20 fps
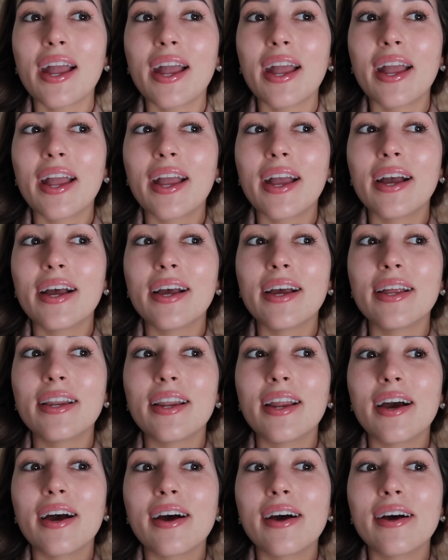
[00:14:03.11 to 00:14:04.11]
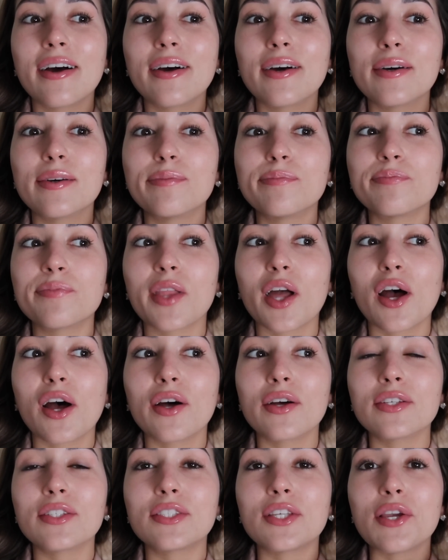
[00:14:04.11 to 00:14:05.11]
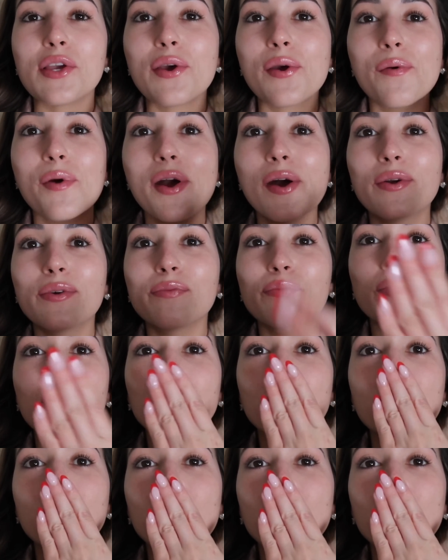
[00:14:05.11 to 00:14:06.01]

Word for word: and um, I'll see you around.